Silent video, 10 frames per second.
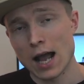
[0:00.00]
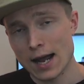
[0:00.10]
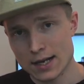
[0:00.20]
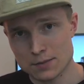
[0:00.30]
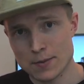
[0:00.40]

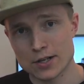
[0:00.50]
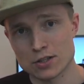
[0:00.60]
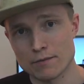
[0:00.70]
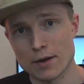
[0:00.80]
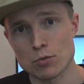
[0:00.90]
aspects
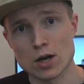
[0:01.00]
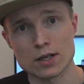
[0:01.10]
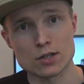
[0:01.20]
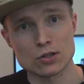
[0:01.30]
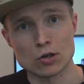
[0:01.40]
of my
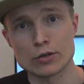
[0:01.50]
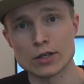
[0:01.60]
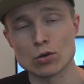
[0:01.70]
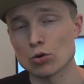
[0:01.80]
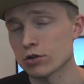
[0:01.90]
work,
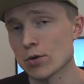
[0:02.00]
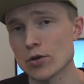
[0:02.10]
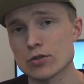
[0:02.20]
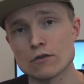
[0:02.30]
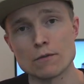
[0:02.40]
including
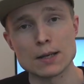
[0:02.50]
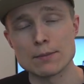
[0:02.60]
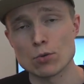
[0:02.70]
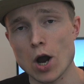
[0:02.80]
automotive and people,